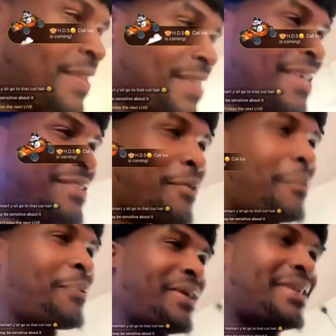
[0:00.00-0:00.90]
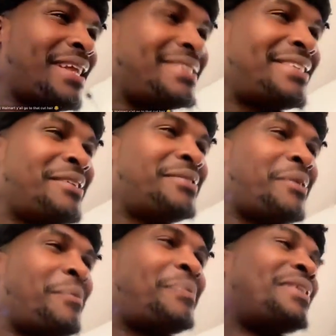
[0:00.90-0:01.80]
That's so pretty. They say you so
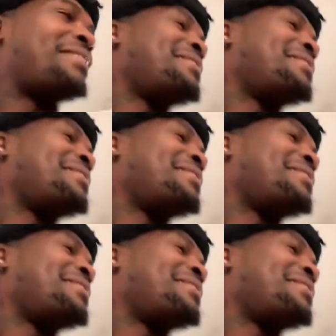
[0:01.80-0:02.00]
pretty.